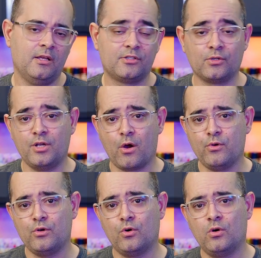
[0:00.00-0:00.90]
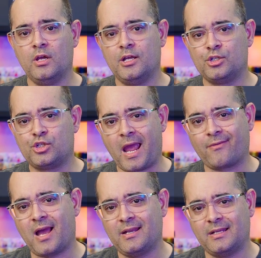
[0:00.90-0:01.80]
So now you know, check
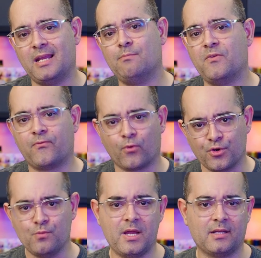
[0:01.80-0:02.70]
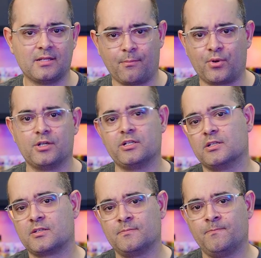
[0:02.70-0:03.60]
that date before you make that
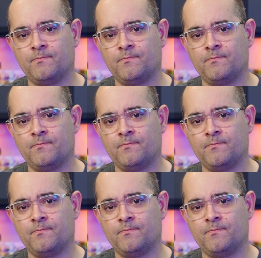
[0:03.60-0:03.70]
purchase.